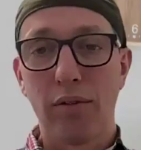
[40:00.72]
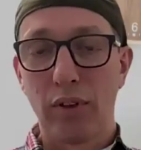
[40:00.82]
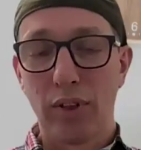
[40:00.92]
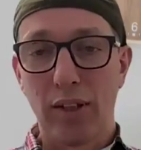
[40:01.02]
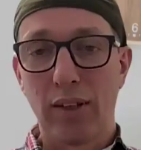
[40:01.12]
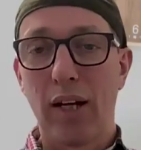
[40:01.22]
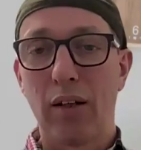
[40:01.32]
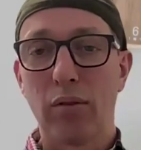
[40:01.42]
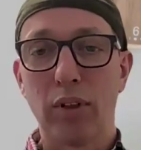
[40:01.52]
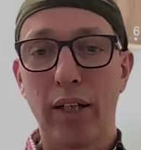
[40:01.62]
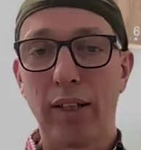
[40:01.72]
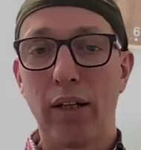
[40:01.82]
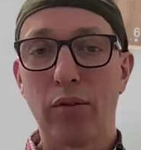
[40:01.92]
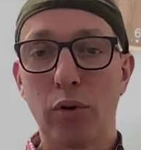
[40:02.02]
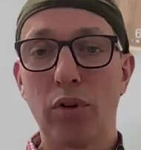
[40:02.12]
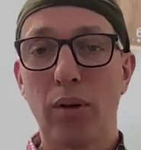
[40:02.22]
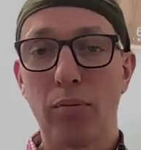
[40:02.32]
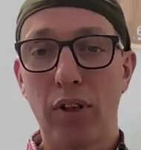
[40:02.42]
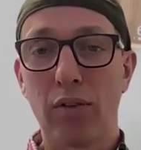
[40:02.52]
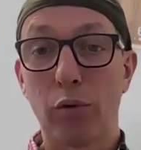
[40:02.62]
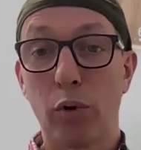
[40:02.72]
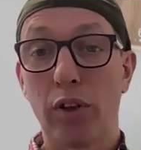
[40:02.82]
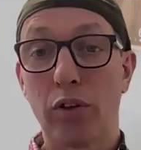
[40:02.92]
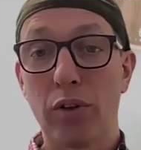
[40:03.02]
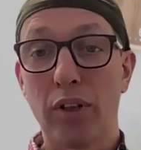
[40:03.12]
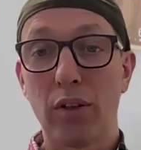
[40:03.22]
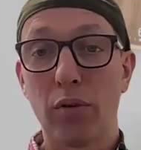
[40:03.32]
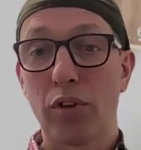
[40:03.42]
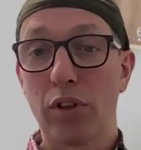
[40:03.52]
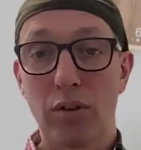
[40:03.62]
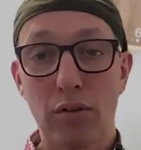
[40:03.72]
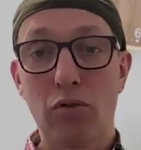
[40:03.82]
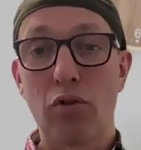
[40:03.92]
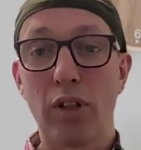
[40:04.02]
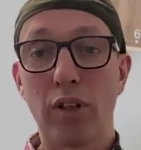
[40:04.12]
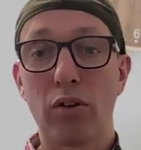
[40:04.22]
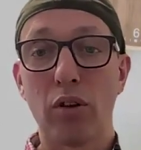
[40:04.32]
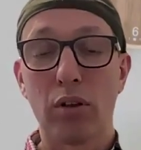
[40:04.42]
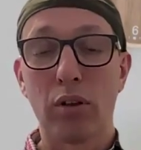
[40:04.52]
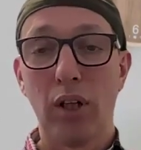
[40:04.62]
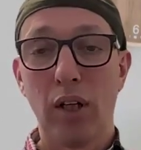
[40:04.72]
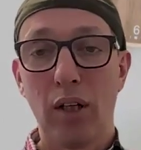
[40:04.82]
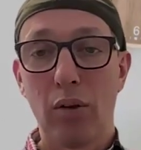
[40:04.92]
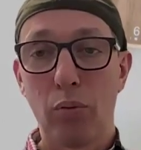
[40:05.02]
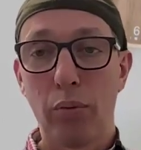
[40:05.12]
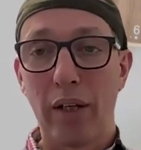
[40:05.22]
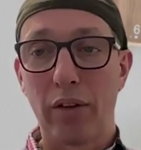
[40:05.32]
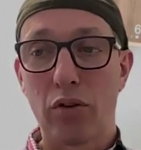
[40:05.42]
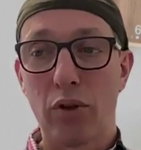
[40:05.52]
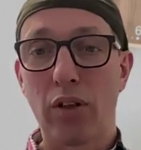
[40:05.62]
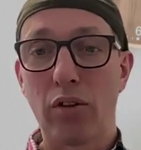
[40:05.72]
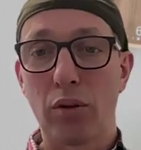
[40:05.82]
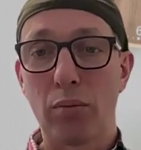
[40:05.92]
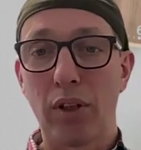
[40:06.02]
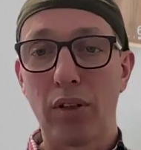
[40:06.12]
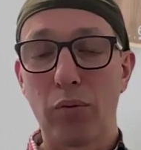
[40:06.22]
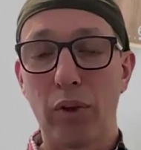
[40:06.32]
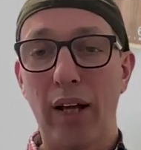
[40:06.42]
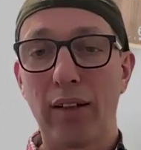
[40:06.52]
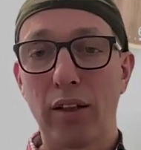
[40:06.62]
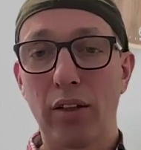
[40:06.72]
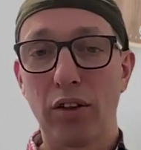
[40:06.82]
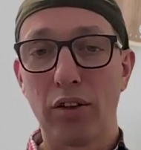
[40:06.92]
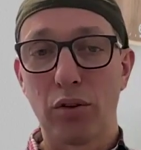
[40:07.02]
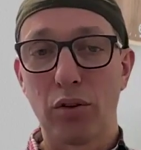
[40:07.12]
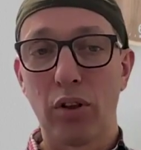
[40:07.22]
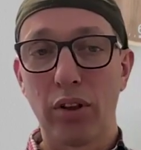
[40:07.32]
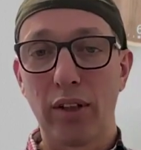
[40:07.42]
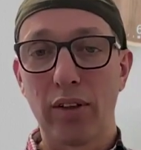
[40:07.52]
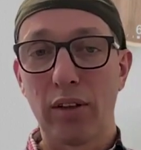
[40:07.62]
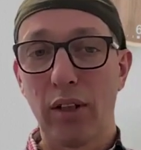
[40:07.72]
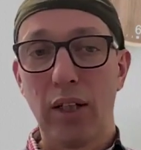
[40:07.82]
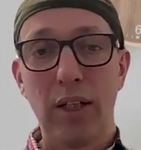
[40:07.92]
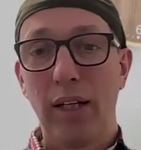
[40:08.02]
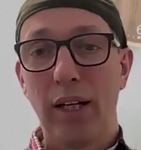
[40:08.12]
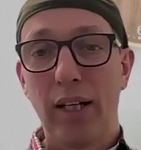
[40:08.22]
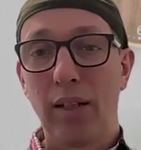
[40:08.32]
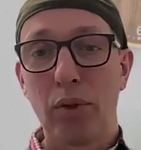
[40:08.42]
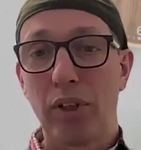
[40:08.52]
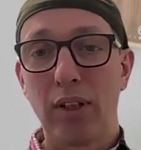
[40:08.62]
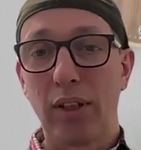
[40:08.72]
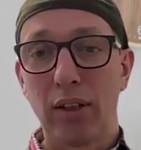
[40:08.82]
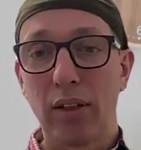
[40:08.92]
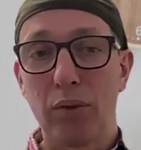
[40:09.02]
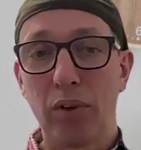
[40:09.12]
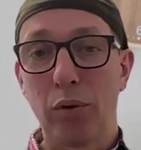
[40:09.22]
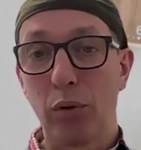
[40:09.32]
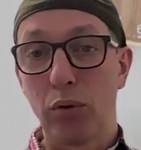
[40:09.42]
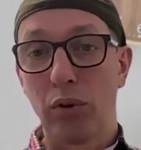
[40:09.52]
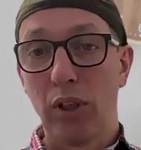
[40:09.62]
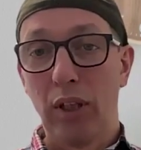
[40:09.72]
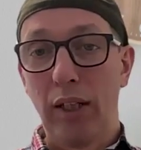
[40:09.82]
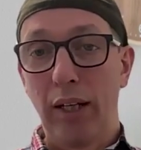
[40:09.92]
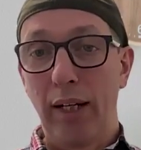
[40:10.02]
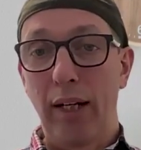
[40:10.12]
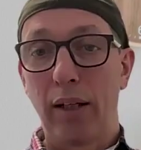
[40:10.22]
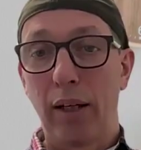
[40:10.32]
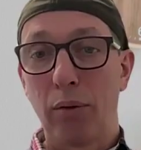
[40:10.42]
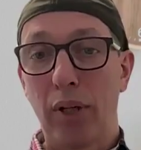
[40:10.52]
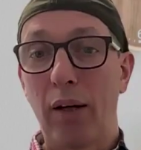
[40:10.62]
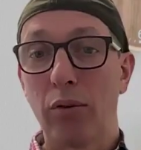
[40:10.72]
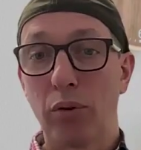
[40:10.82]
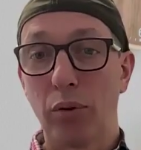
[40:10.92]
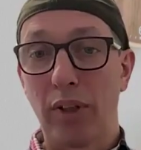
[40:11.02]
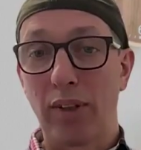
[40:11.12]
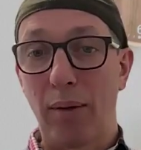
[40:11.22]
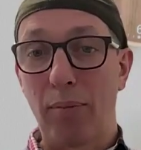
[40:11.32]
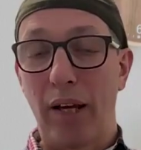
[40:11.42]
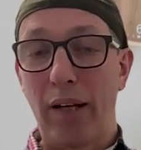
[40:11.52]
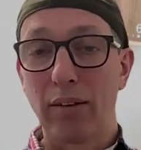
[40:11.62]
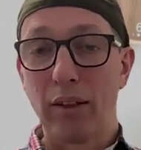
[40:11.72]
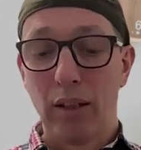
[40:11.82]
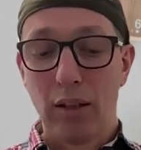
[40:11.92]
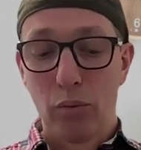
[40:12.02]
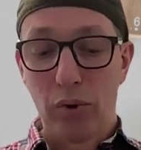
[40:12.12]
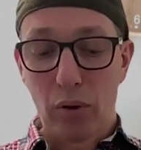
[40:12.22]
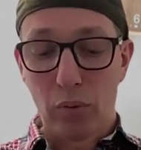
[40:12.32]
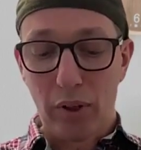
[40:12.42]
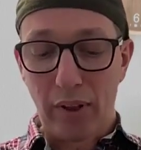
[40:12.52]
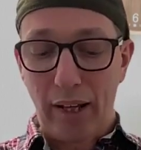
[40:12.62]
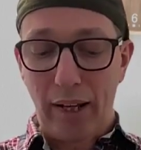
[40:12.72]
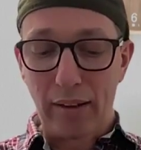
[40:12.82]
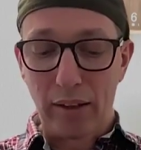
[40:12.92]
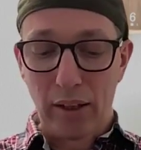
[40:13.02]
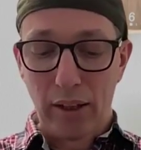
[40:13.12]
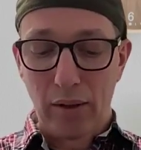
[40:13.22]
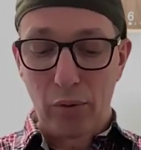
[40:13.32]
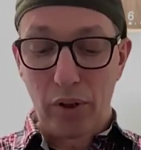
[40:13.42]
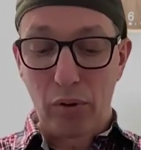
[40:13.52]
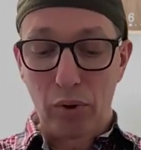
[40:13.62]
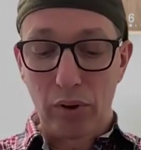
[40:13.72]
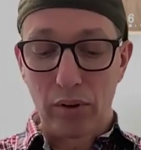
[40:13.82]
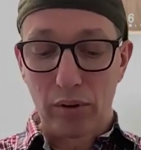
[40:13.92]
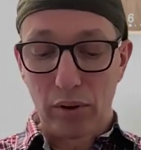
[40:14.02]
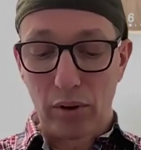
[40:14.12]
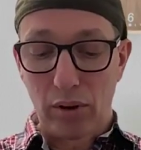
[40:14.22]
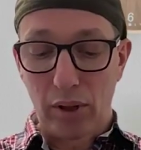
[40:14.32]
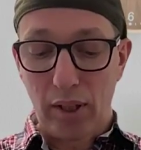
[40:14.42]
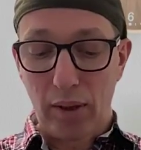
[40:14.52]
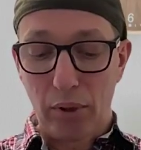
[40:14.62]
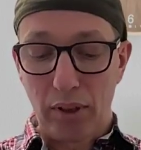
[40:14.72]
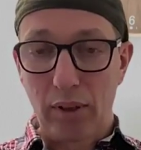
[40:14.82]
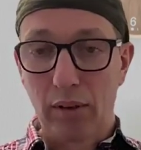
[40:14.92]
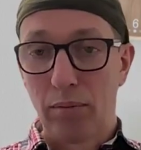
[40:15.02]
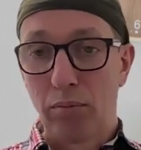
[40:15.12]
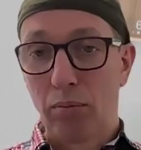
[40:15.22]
Sit down, lie down, do something for the treat. Don't just treat a dog by a stranger, because what that teaches your dog is anybody can give me food and I am allowed to accept that. We don't want that. We don't want anybody